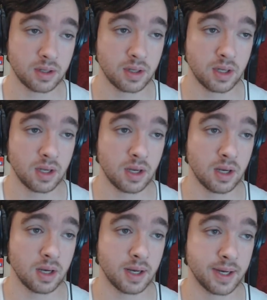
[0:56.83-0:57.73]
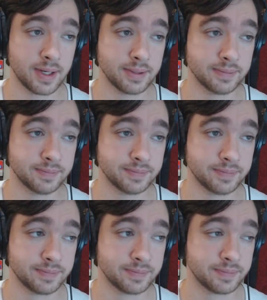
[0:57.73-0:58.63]

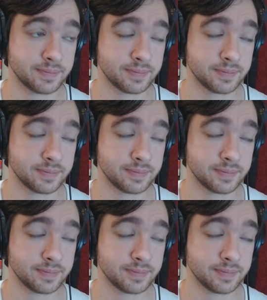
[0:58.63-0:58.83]
[no speech]